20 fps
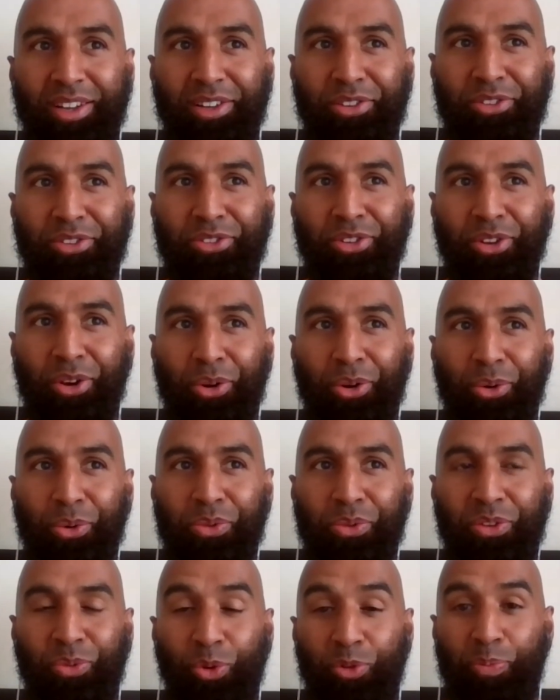So
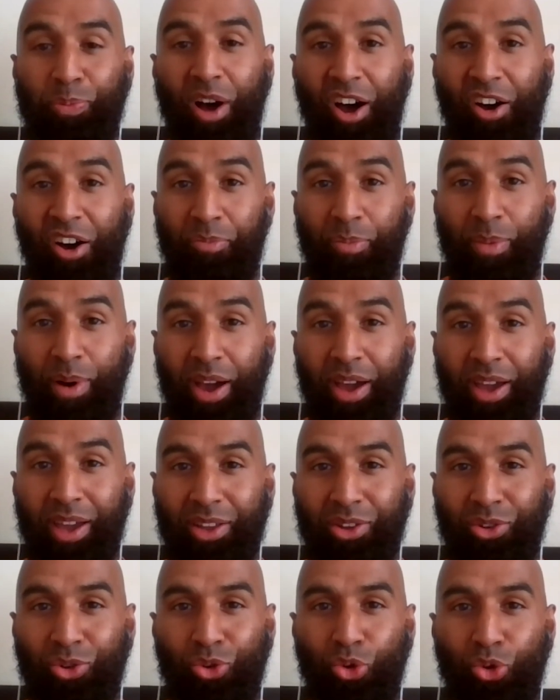this was part of my
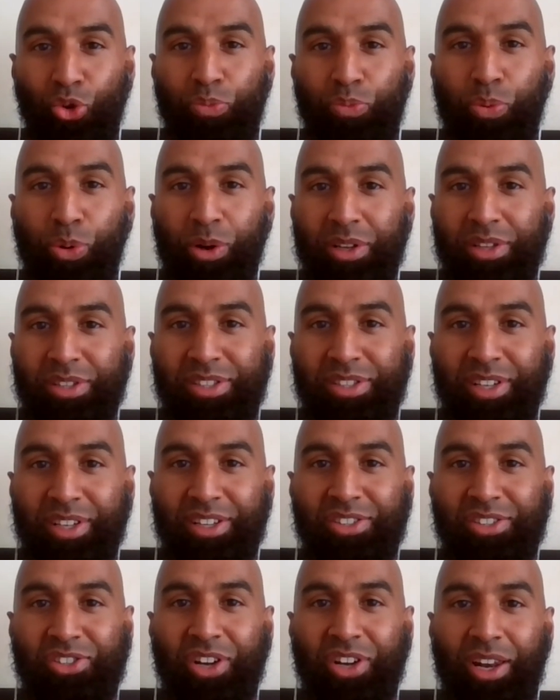
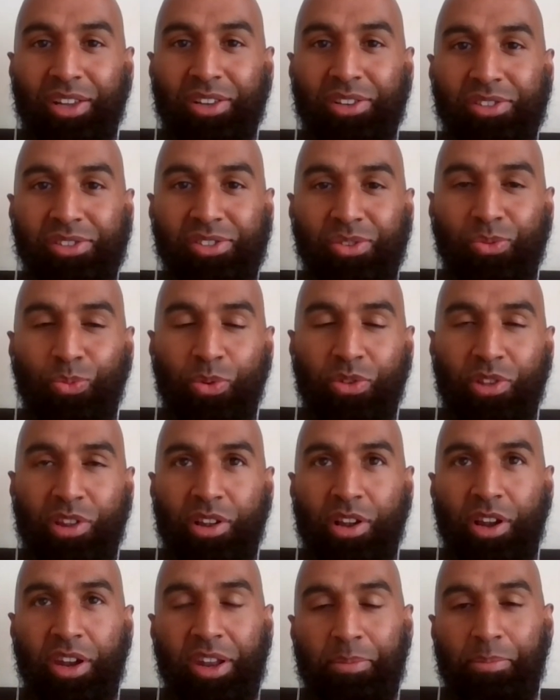2.6 challenge with the
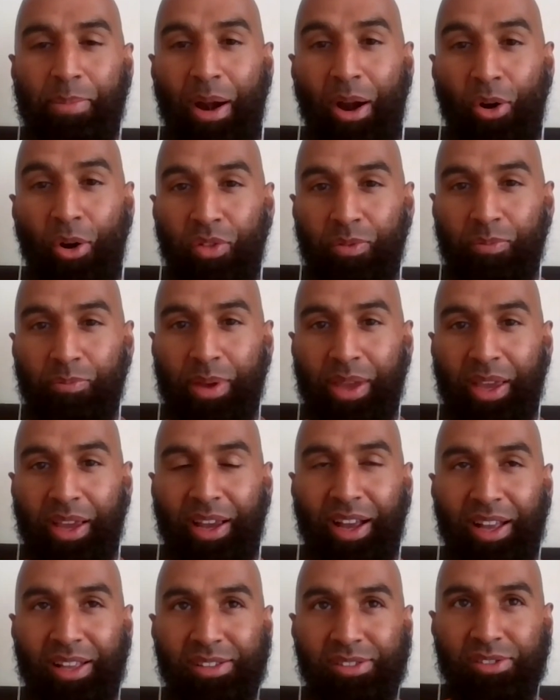London Marathon being
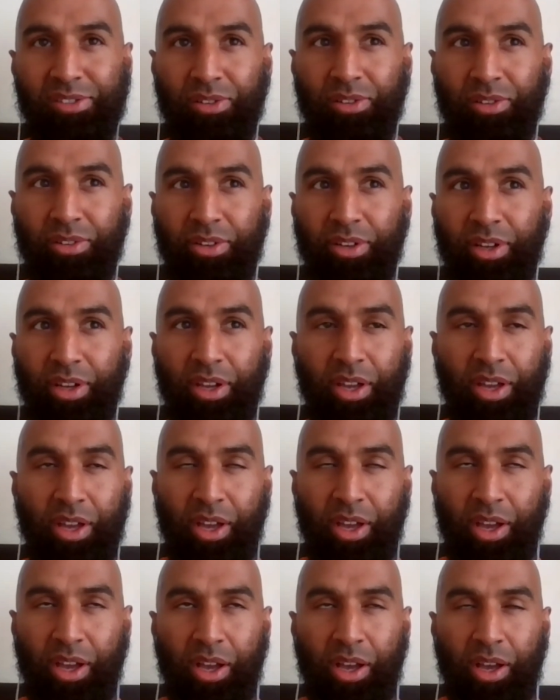cancelled.
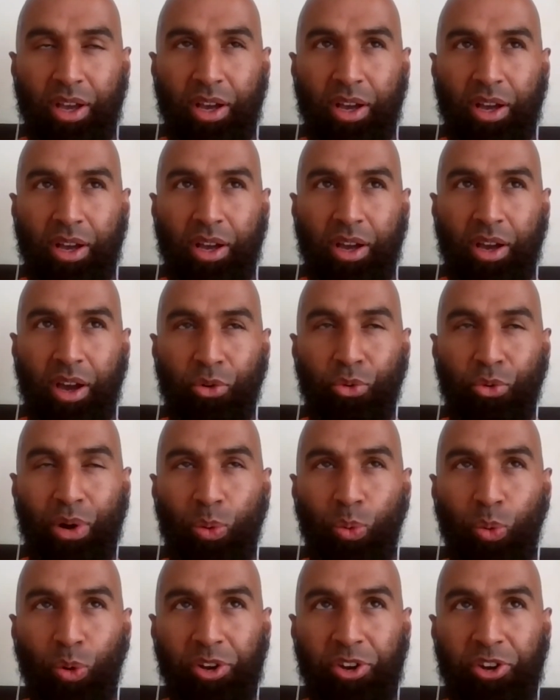I really
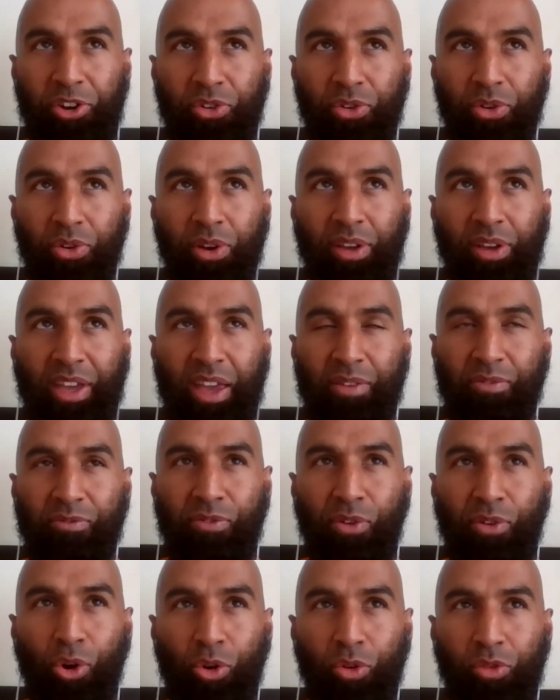wanted to get
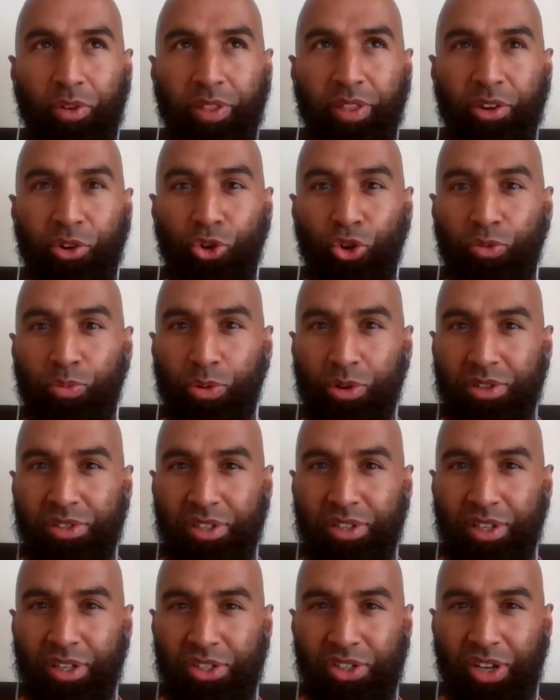involved in the
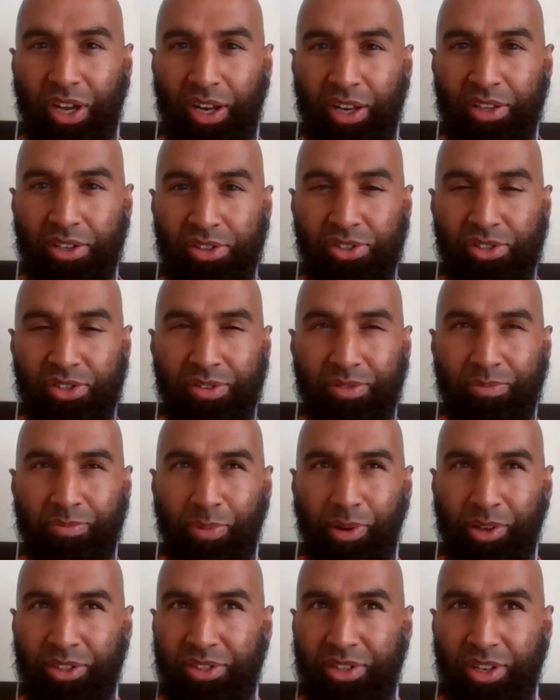2.6 challenge,
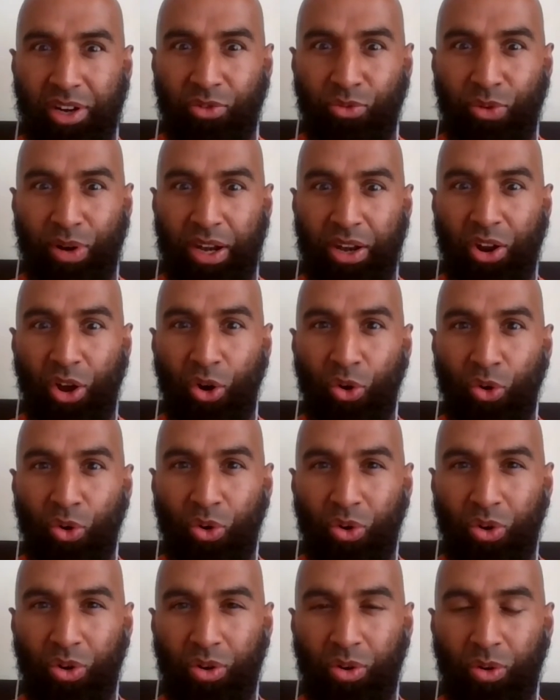but I just didn't really know
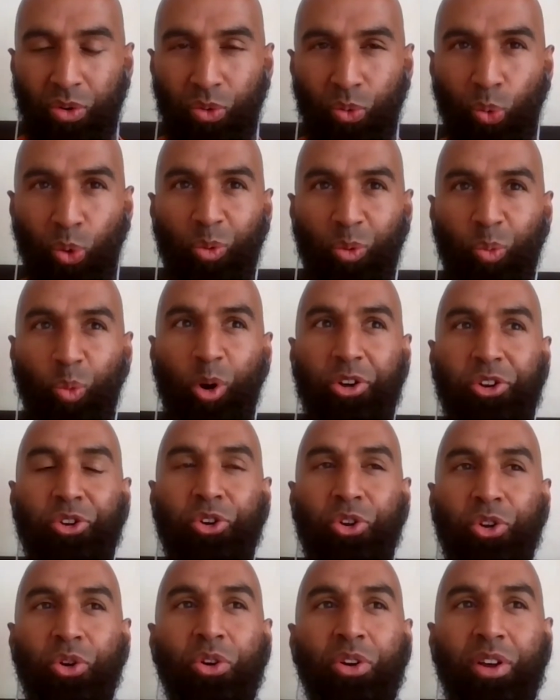what to do.